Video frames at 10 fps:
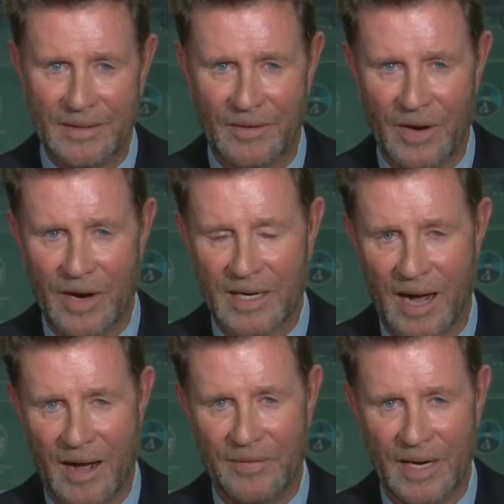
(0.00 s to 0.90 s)
they're very
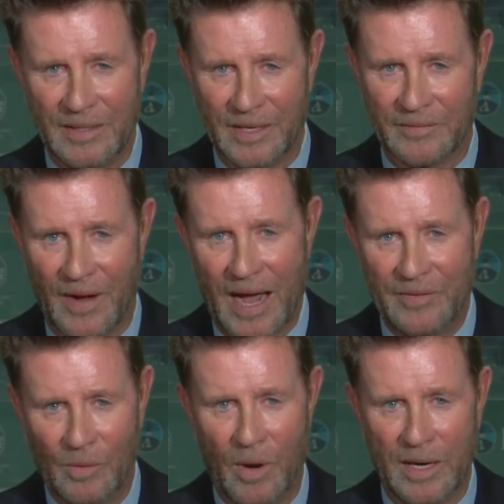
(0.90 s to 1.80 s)
confident. They're
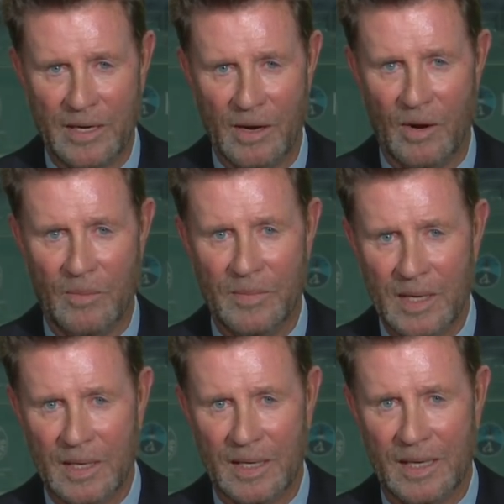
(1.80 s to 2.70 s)
5-1 at home,
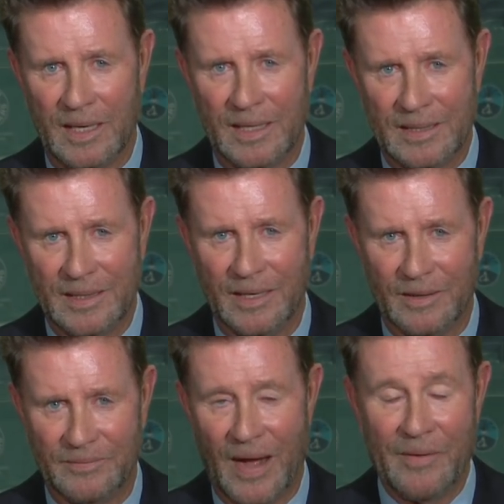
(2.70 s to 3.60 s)

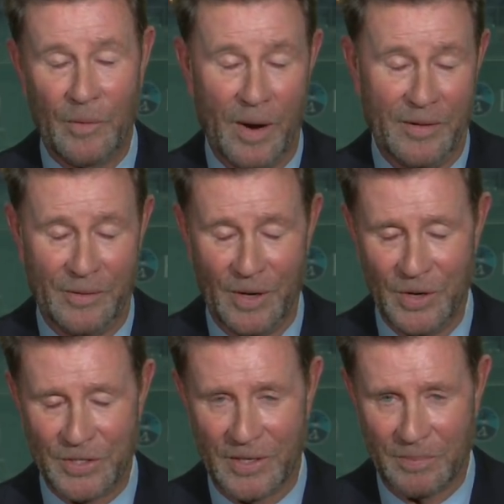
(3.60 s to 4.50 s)
5-1 on the
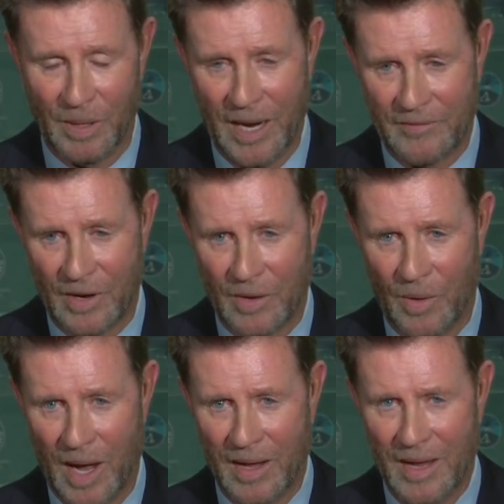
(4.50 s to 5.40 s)
road. So they're playing very
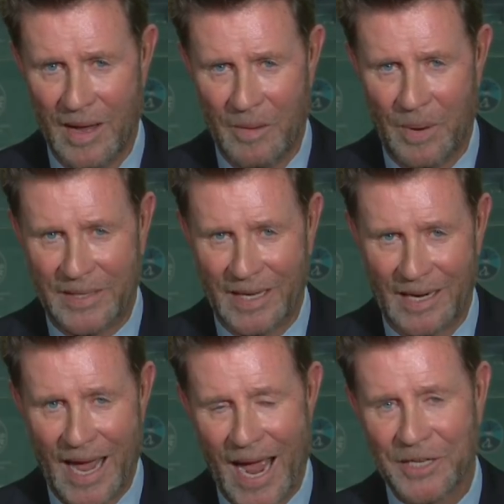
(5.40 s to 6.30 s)
well. But the
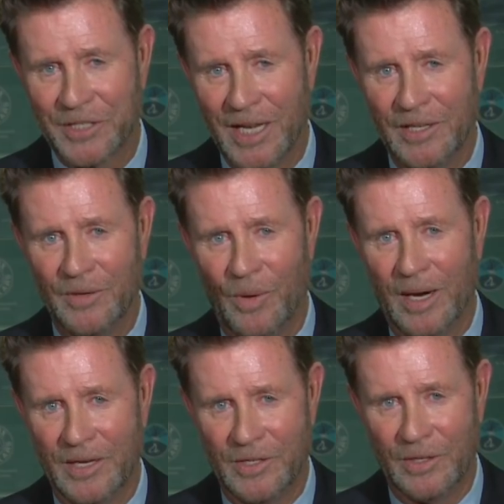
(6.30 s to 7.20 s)
last thing you
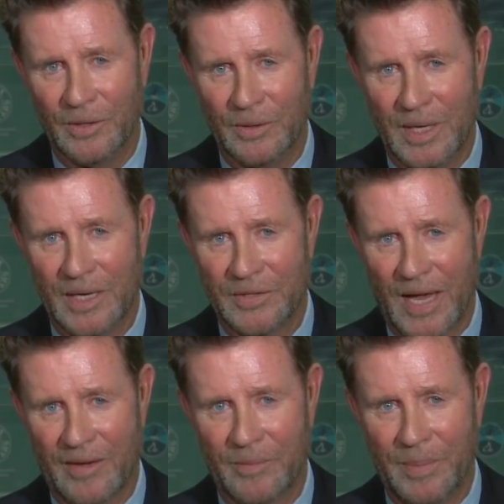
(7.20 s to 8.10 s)
want to do is
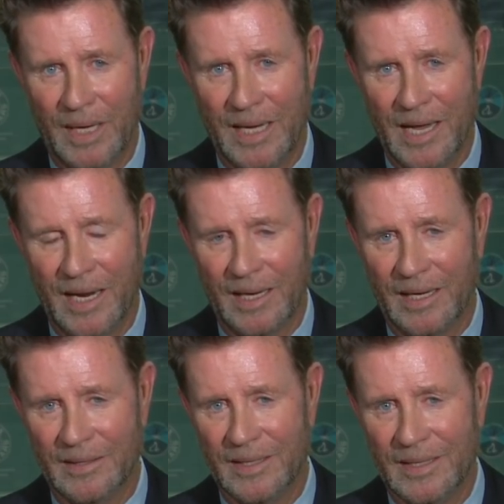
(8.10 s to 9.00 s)
have a big inning.
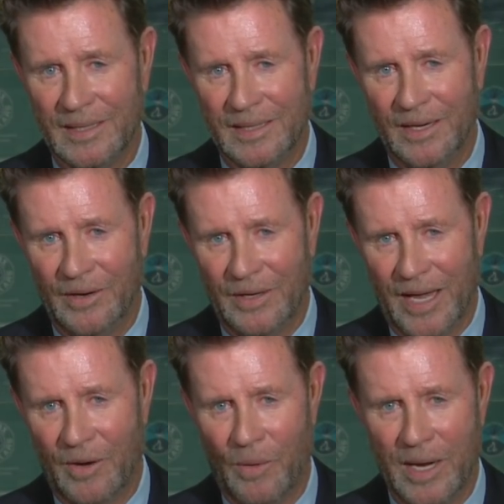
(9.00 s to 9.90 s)
And, you
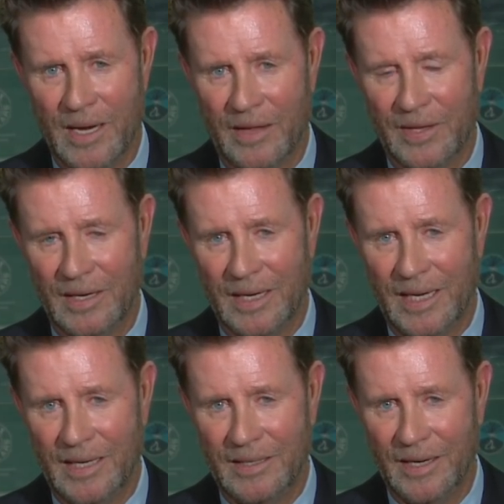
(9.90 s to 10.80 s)
get a 1-0
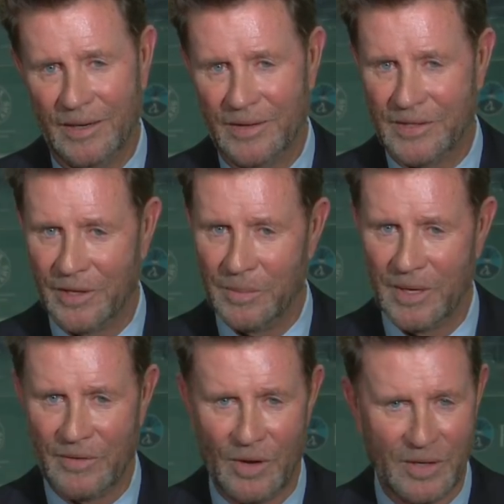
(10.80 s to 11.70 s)
lead. The Tillman
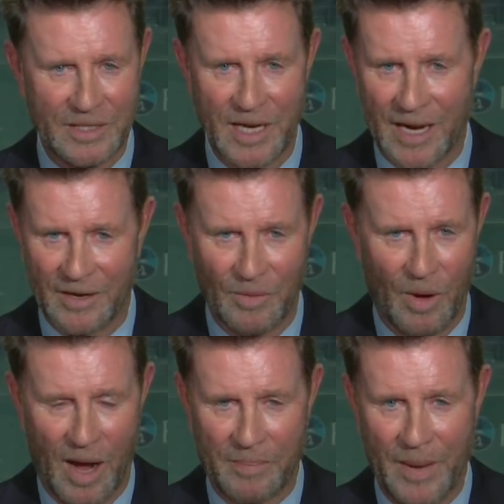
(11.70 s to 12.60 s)
of old, he's not going to
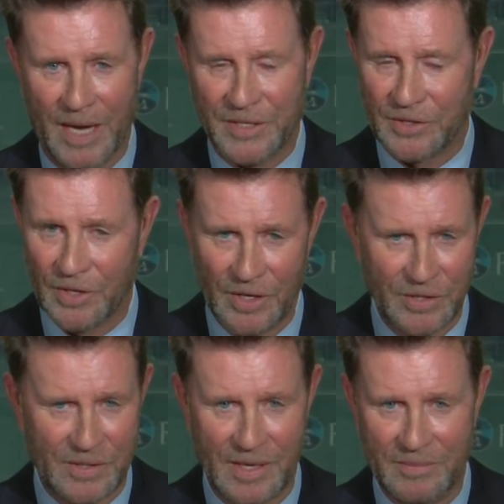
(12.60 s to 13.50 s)
walk Betts. As good
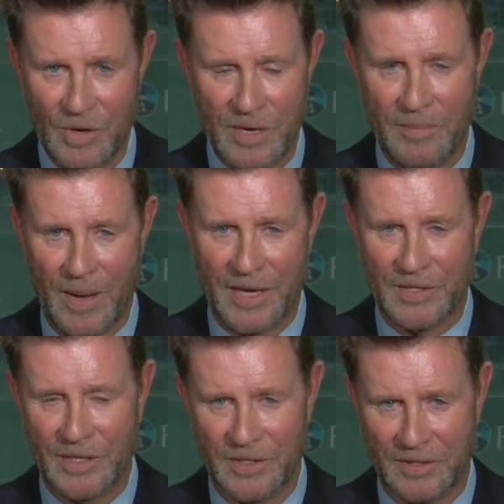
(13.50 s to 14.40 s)
as Mookie
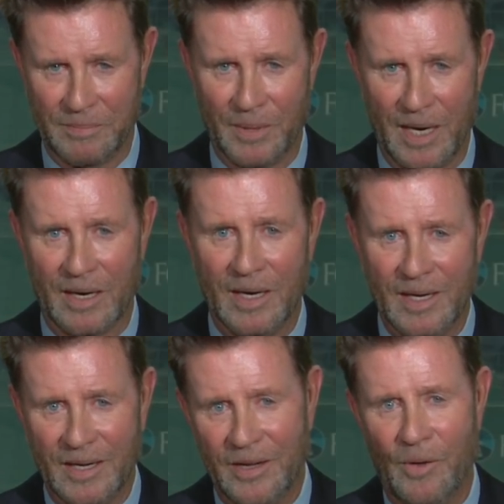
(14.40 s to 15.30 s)
Betts is as a player,
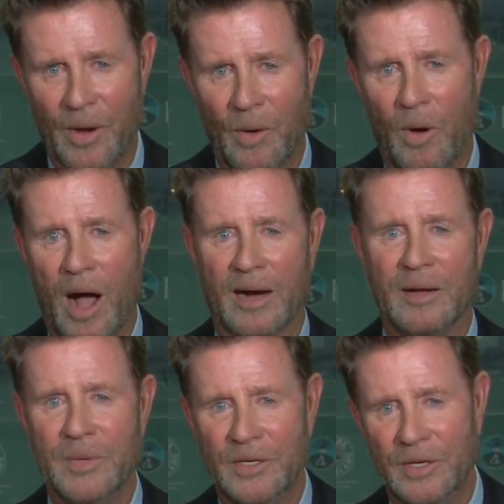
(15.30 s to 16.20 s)
you don't want to walk
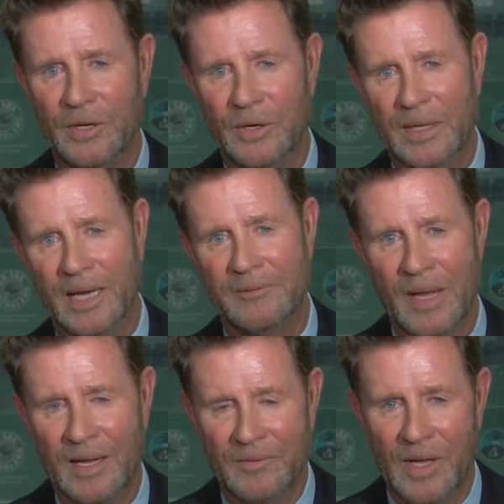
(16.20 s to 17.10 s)
him. You do. And then,
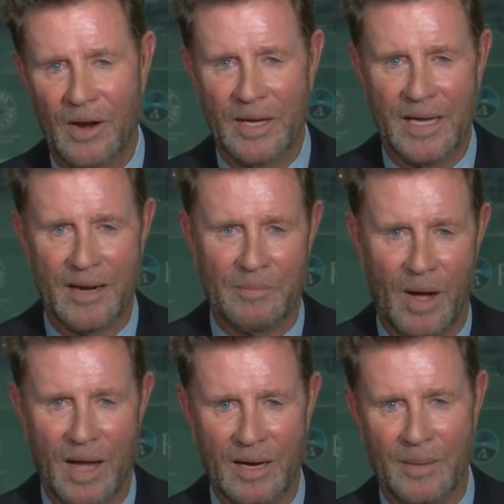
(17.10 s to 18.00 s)
you get a
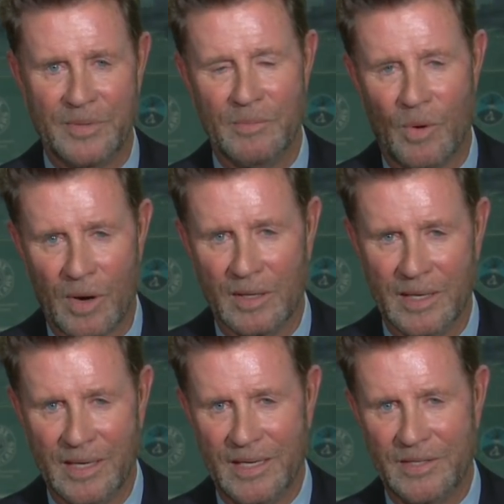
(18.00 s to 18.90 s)
ball up to
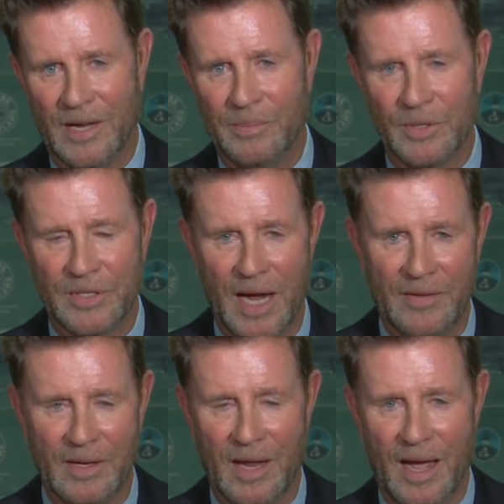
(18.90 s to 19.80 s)
Moreland, and he doubles
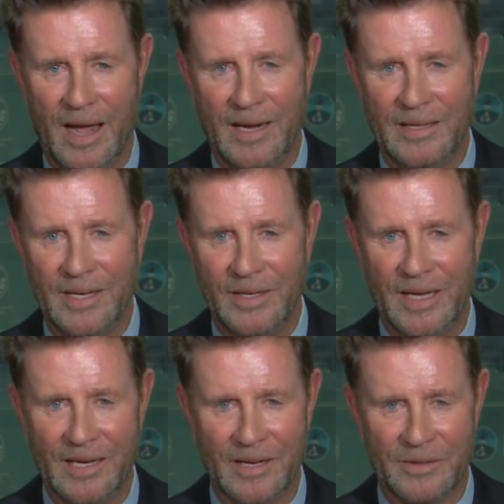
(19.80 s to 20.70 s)
down the line. And then you
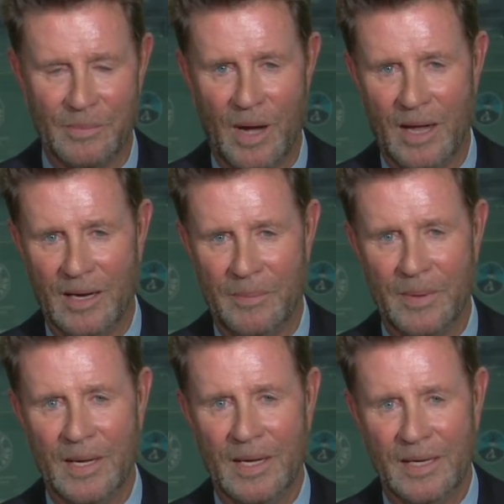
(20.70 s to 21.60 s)
get another ball up.
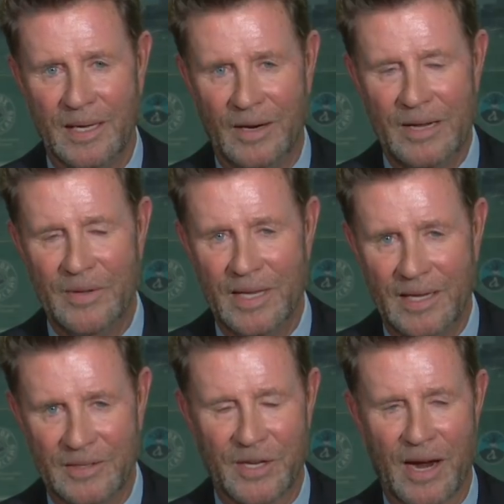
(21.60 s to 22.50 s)
Even
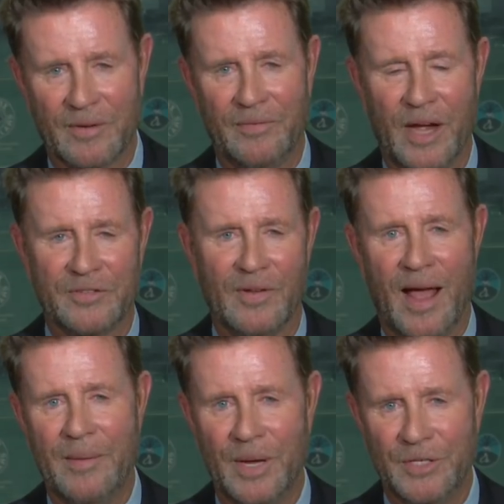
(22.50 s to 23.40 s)
the sacrifice
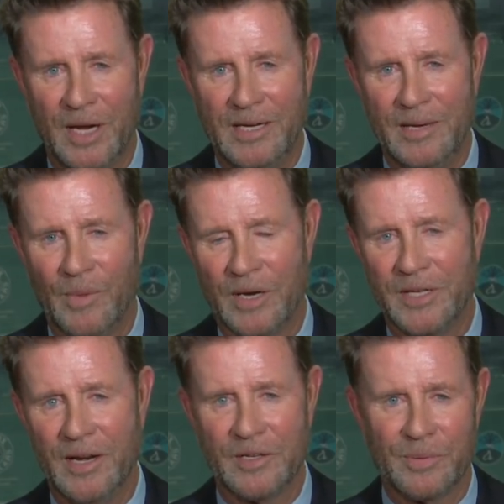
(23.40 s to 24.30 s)
fly by J.D.
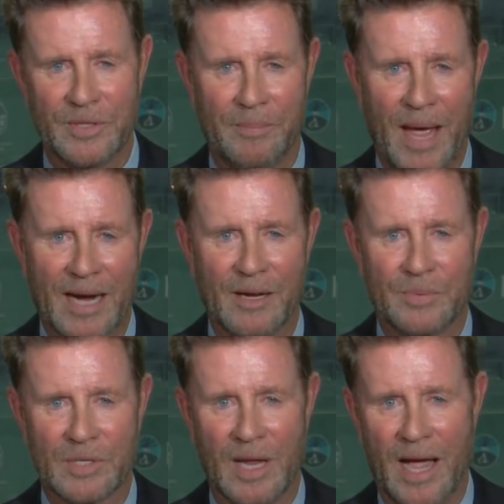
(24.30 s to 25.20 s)
Martinez was a
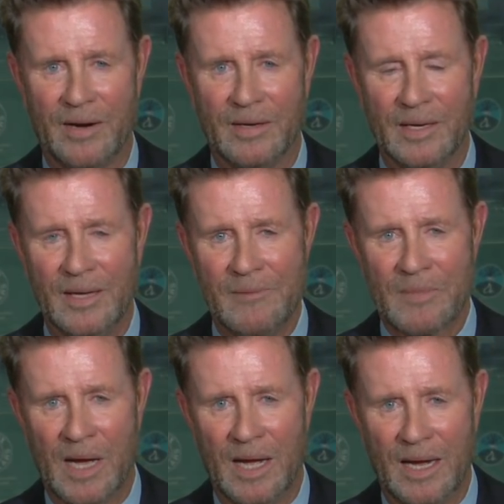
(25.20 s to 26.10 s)
backup slider.
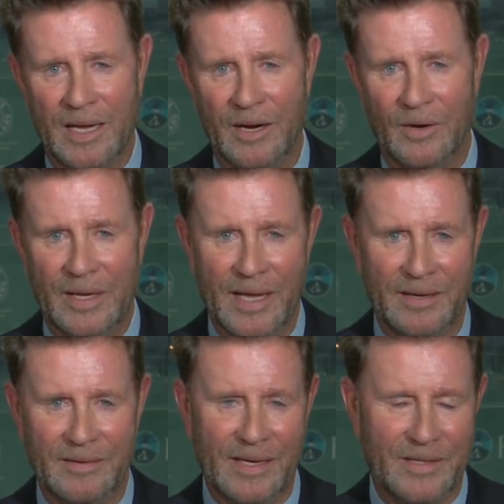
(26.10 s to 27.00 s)
And
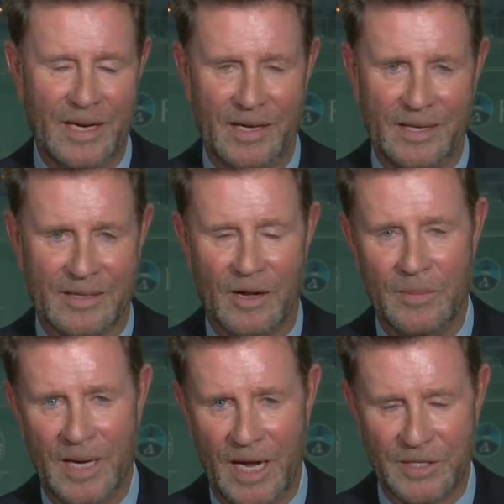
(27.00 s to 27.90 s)
then it
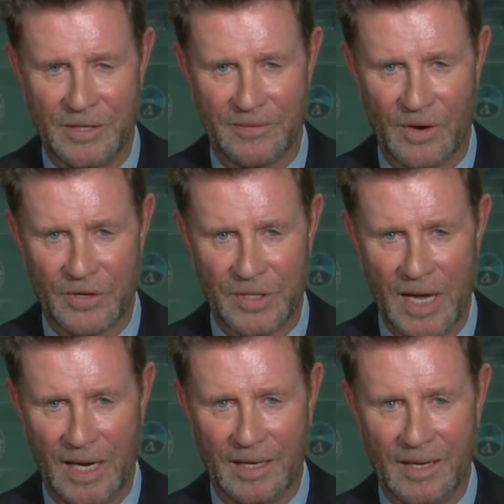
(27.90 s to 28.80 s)
culminates in the first
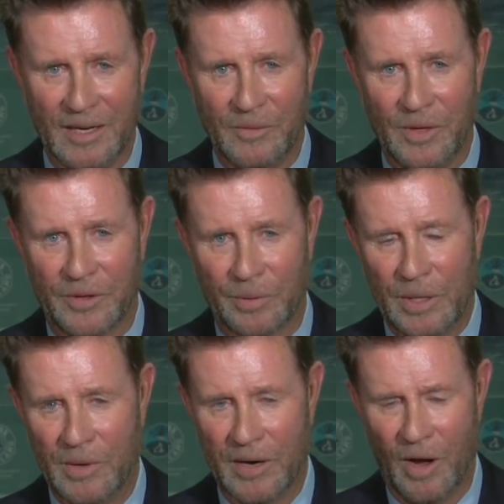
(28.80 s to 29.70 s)
inning with a
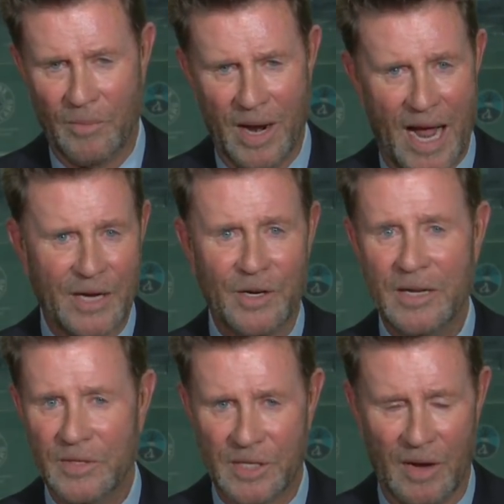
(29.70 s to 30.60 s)
3-run home run. I couldn't
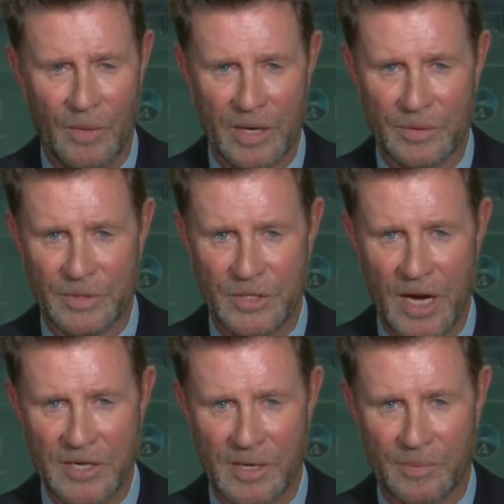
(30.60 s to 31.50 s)
even tell whether it was a
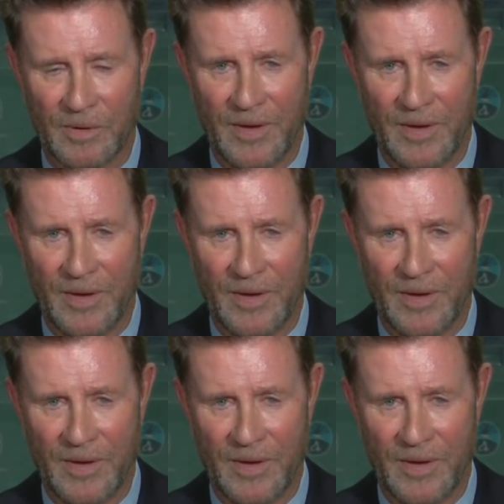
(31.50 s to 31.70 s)
changeup or a